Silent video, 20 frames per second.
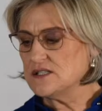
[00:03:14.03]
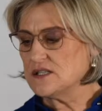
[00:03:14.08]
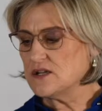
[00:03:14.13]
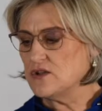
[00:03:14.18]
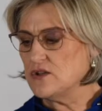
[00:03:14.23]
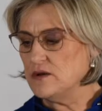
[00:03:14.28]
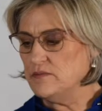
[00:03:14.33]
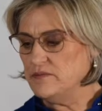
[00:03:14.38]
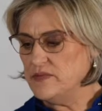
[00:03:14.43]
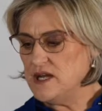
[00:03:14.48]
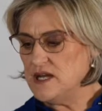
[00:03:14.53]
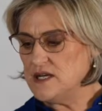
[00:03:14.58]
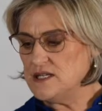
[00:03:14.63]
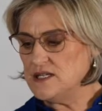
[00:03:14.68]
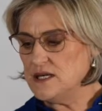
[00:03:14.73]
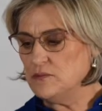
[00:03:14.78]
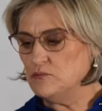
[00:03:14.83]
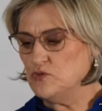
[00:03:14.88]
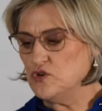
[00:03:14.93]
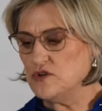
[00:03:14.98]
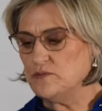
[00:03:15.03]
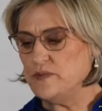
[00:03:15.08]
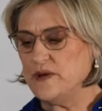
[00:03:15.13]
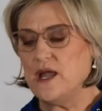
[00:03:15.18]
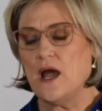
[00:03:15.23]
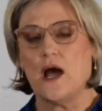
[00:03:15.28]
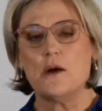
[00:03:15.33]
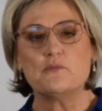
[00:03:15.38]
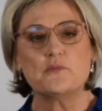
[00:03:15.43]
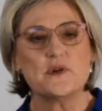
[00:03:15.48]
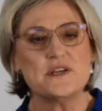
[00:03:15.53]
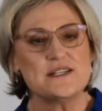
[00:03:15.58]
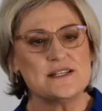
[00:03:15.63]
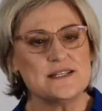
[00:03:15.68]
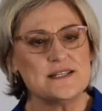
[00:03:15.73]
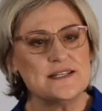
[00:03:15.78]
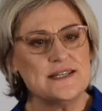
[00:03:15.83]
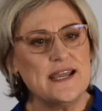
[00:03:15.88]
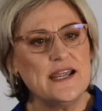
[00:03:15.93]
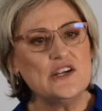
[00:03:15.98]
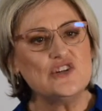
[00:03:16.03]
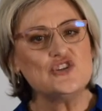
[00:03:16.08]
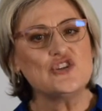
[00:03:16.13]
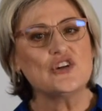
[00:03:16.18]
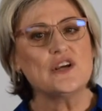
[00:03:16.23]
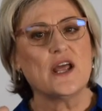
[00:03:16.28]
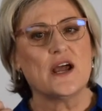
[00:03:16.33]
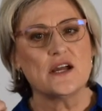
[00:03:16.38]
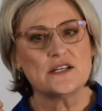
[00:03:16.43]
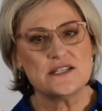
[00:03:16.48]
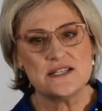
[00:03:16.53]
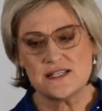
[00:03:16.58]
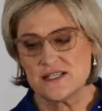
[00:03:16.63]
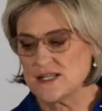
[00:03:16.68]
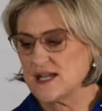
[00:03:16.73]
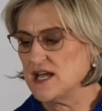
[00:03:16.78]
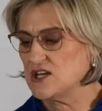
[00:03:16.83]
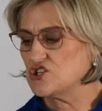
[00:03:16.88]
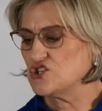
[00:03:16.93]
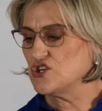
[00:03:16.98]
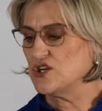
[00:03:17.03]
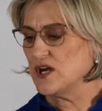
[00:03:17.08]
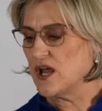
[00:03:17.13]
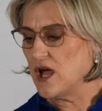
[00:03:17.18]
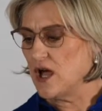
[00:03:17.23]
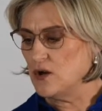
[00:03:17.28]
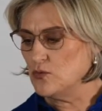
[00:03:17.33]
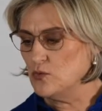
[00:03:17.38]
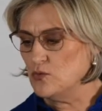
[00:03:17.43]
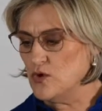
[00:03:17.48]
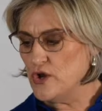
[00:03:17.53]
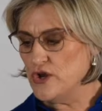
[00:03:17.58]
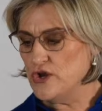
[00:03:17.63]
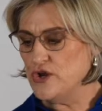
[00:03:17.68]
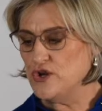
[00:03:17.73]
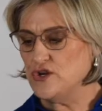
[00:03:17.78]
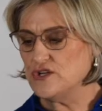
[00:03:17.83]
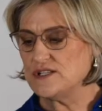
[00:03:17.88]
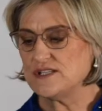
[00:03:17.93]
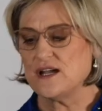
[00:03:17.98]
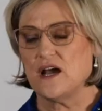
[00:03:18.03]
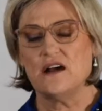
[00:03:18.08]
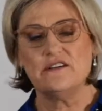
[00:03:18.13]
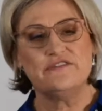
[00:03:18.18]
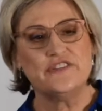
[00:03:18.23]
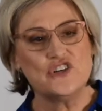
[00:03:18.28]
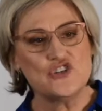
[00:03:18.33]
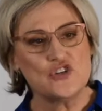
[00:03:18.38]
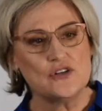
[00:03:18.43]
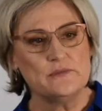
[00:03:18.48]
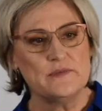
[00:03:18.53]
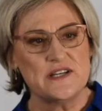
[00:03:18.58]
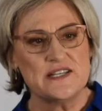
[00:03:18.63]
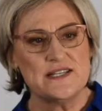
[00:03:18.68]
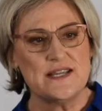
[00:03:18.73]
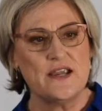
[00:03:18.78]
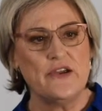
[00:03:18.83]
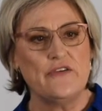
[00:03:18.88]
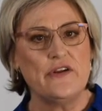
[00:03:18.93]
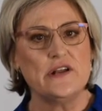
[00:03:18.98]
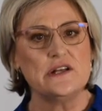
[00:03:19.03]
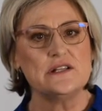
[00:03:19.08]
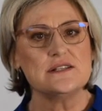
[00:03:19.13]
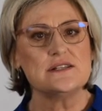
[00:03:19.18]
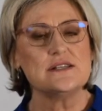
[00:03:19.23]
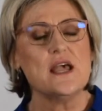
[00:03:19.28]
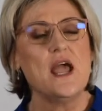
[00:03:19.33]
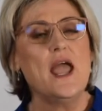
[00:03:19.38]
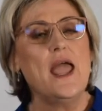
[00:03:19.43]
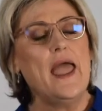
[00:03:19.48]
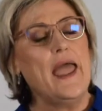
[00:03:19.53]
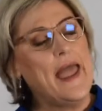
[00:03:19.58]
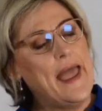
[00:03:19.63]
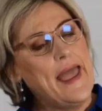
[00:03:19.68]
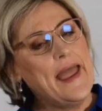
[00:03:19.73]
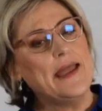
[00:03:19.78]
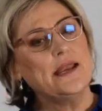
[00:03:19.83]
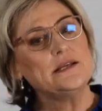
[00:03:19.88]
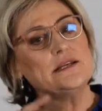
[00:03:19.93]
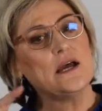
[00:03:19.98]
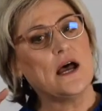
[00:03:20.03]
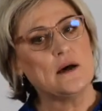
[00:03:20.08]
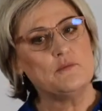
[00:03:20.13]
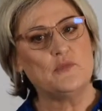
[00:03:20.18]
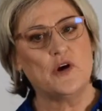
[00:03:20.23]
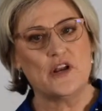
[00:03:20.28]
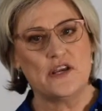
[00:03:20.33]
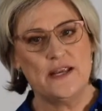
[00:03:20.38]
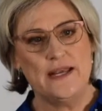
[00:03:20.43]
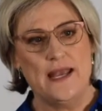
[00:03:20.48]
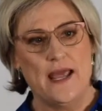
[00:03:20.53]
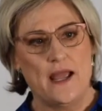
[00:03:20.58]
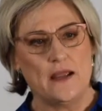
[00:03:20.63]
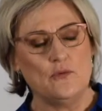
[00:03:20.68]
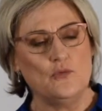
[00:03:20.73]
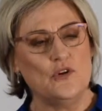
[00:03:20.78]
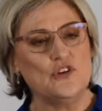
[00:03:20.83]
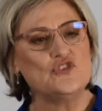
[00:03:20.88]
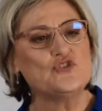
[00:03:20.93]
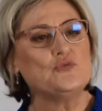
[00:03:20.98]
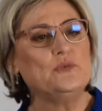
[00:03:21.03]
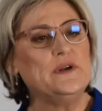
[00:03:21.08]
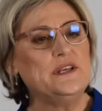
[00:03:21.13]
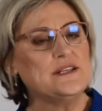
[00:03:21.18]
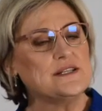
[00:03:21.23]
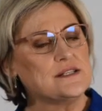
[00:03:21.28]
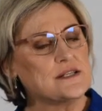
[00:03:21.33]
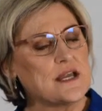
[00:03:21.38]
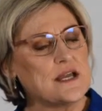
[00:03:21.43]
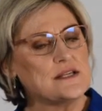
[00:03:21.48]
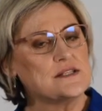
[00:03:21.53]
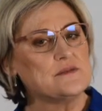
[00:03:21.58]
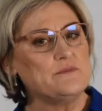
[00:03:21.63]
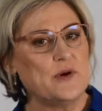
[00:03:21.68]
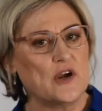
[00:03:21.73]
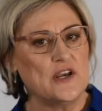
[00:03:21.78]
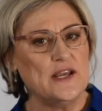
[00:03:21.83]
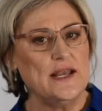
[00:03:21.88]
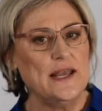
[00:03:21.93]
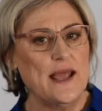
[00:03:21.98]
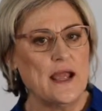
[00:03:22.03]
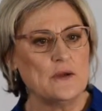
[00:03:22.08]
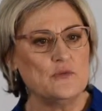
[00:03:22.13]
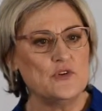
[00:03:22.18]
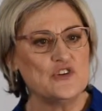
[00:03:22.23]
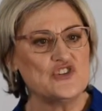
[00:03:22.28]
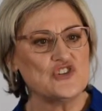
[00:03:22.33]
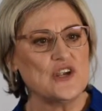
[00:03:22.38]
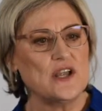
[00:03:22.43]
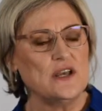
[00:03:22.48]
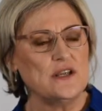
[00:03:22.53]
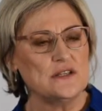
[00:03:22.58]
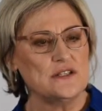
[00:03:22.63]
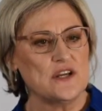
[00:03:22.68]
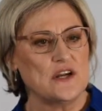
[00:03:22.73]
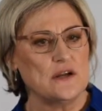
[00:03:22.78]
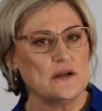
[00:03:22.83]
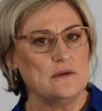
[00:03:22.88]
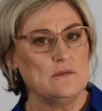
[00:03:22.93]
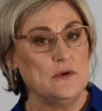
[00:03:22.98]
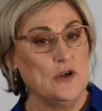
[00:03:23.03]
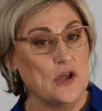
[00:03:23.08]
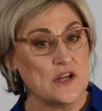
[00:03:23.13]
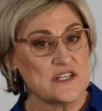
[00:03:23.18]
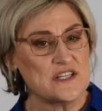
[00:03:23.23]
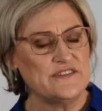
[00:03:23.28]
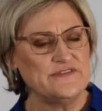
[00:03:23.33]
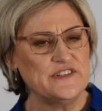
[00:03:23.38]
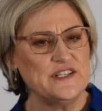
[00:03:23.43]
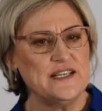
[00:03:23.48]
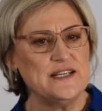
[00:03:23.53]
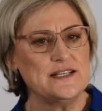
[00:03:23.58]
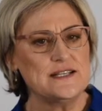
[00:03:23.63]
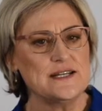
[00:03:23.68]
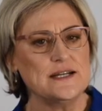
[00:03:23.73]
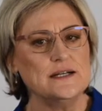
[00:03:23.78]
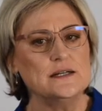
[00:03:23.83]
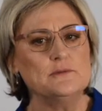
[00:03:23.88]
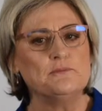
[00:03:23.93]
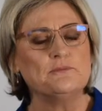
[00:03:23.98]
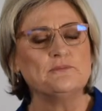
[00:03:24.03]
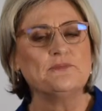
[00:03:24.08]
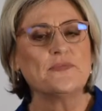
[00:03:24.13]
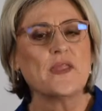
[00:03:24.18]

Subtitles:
So the medium would be our presentation, our discussion, our words, our visual materials, and our body language. We discussed body language in a lot of detail.